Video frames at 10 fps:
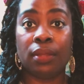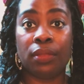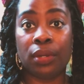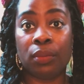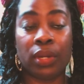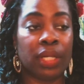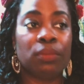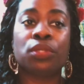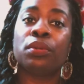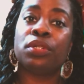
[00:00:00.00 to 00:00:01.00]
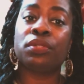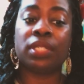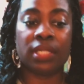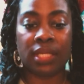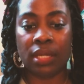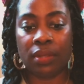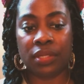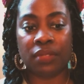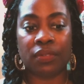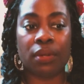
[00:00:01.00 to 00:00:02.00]
their work. And it was so interesting seeing all the
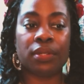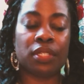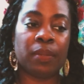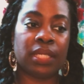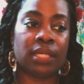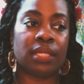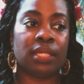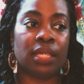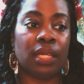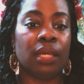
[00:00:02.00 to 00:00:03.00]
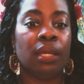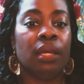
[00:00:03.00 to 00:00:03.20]
different artist spaces and seeing